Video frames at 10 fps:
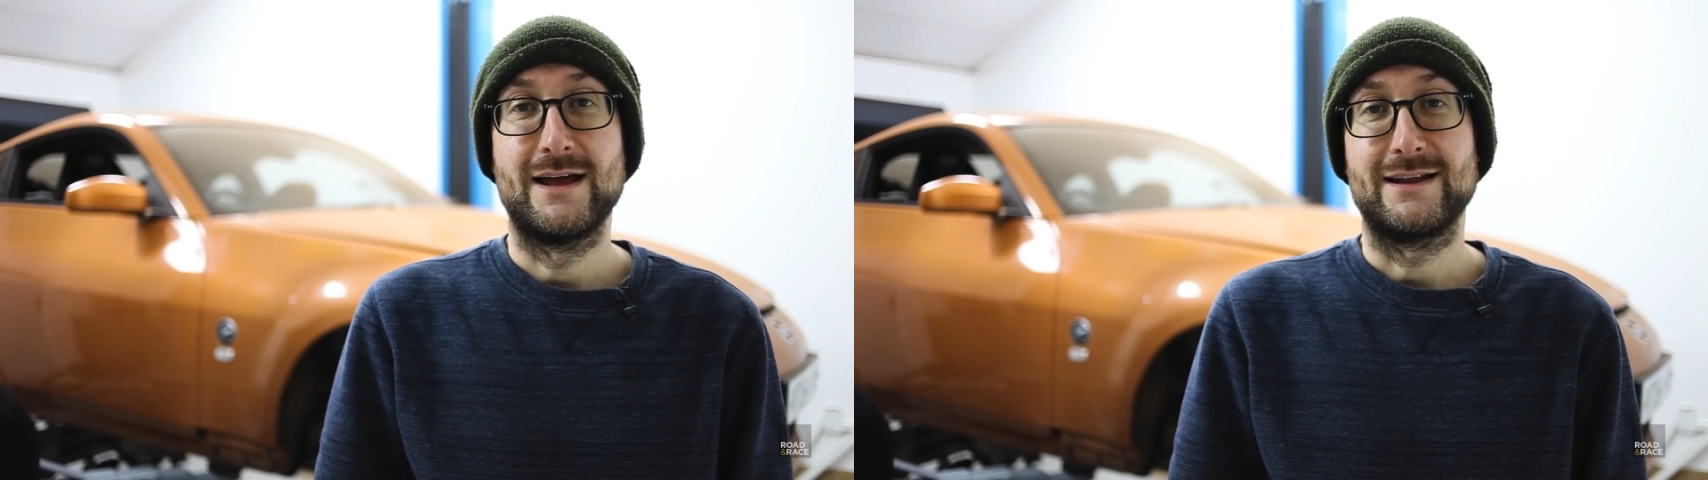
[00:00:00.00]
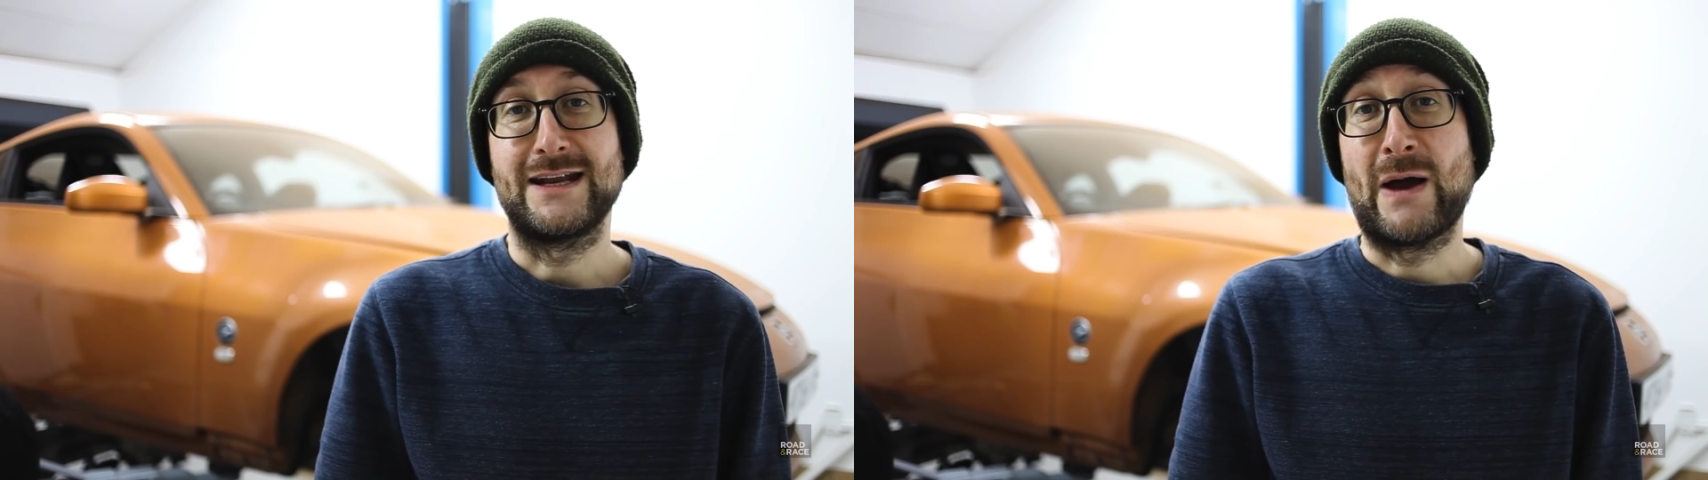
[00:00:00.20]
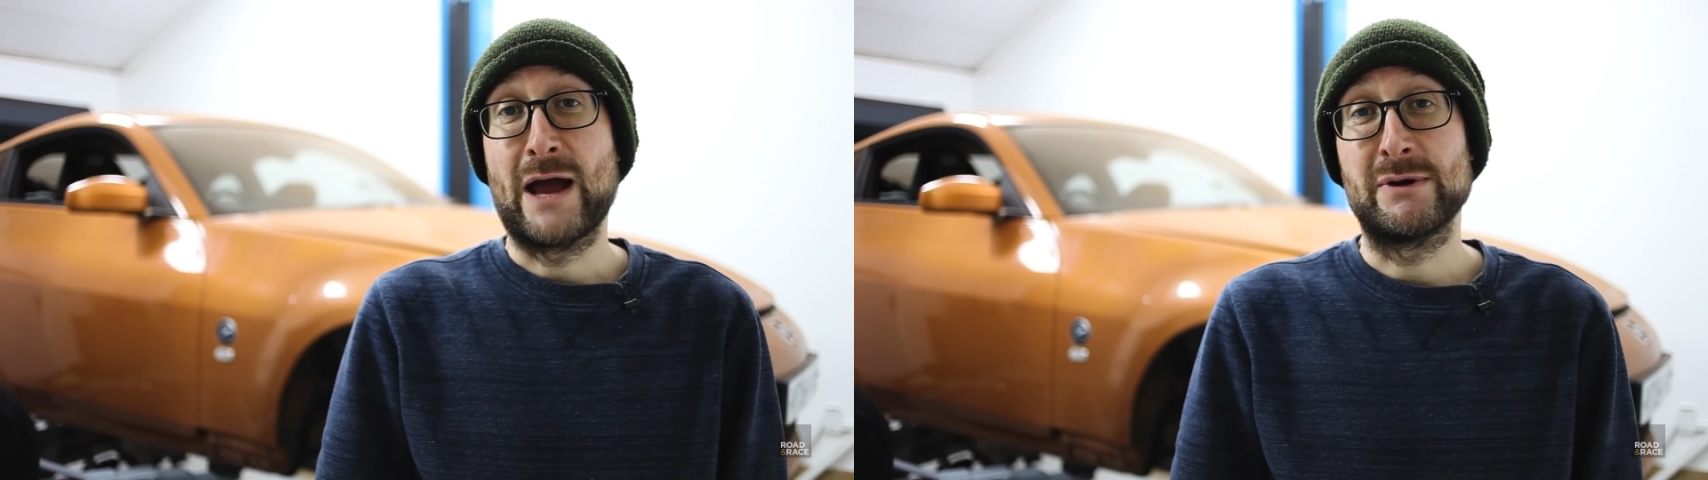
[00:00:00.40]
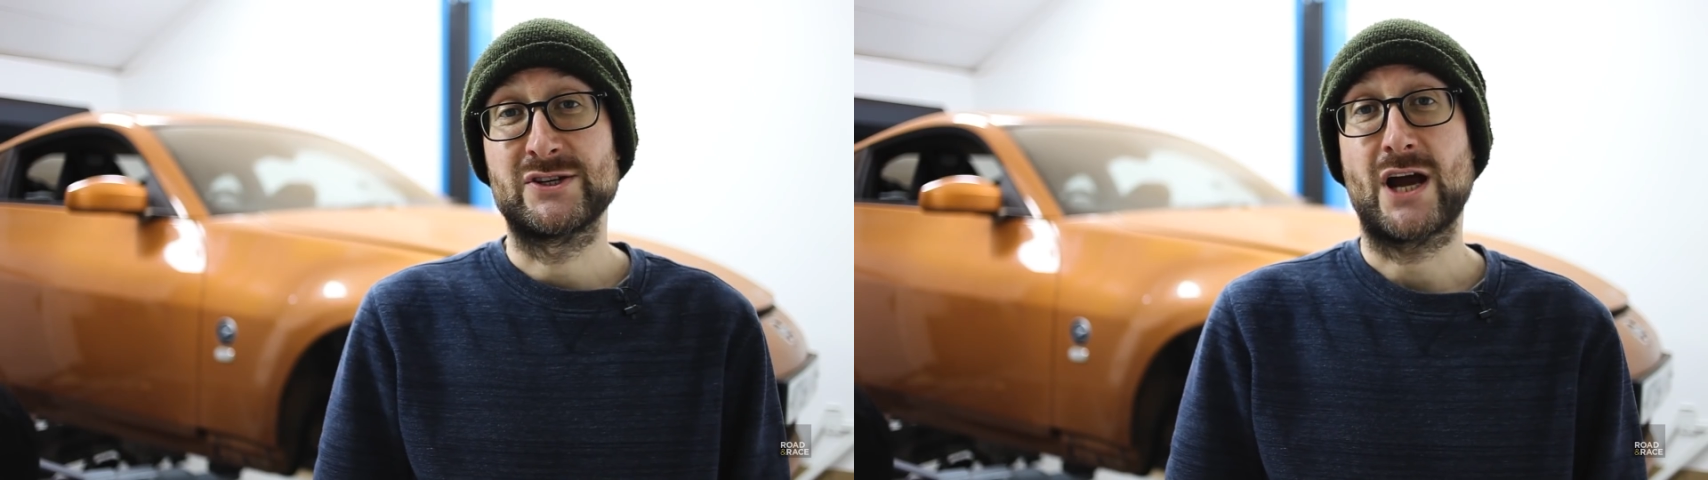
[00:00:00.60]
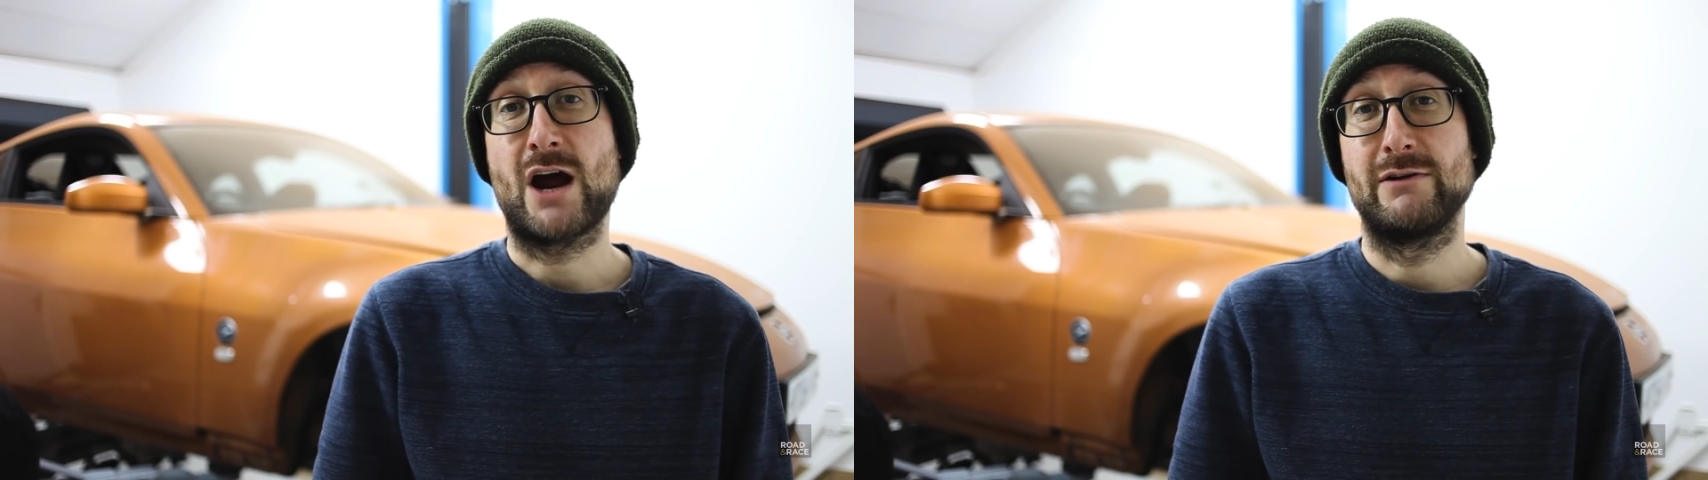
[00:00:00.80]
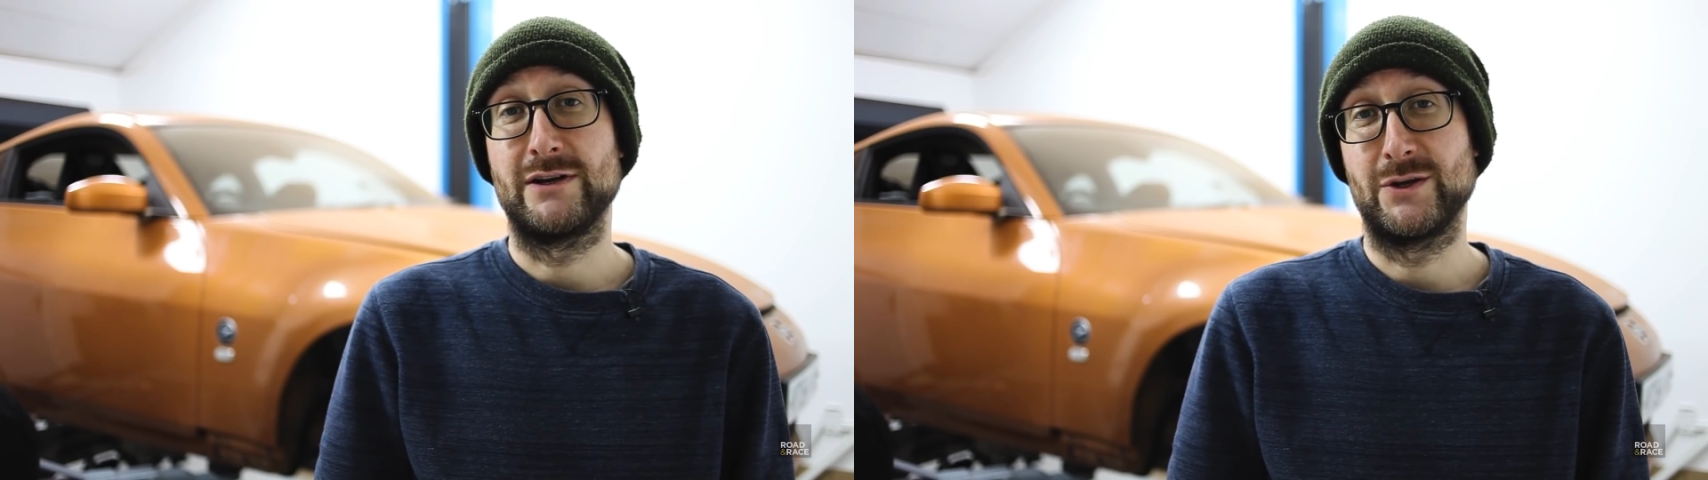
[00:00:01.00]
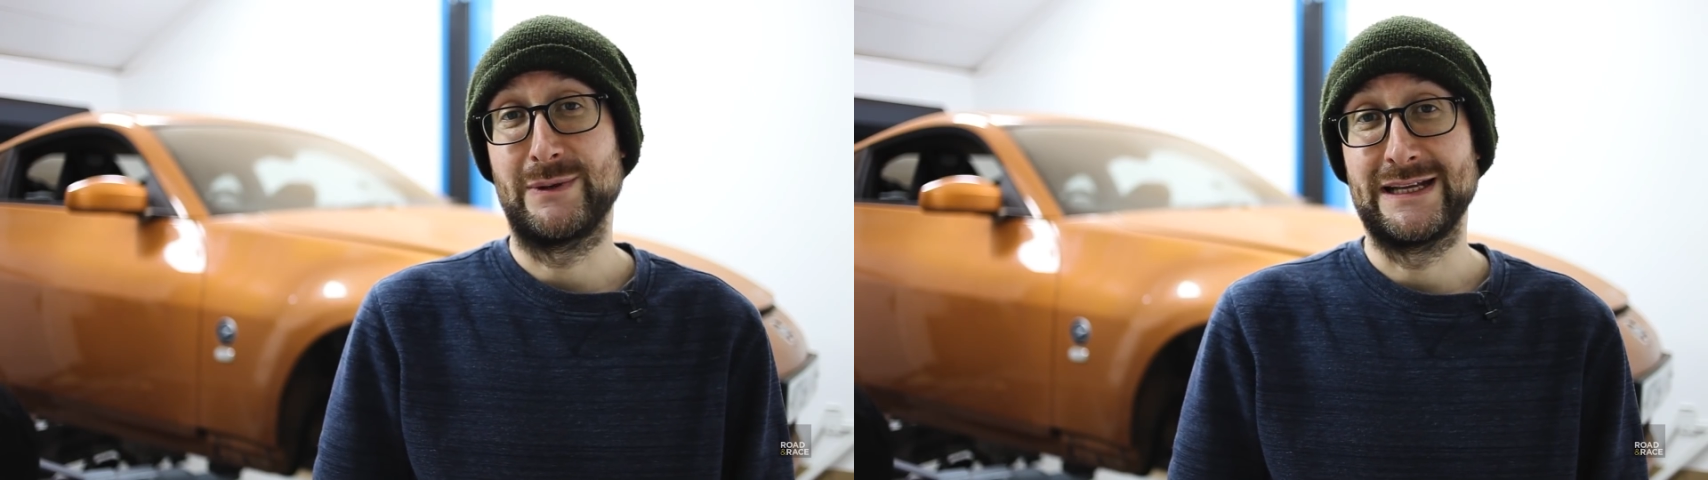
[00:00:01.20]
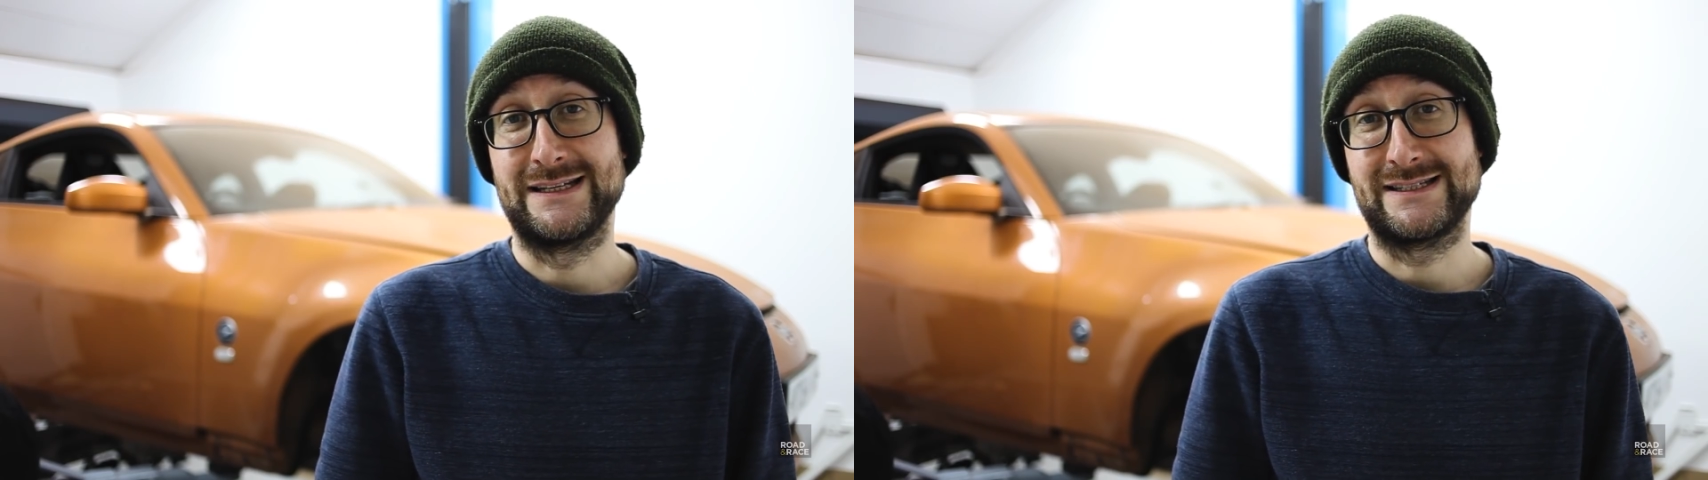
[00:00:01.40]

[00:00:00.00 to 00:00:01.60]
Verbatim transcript: Now how much current do we need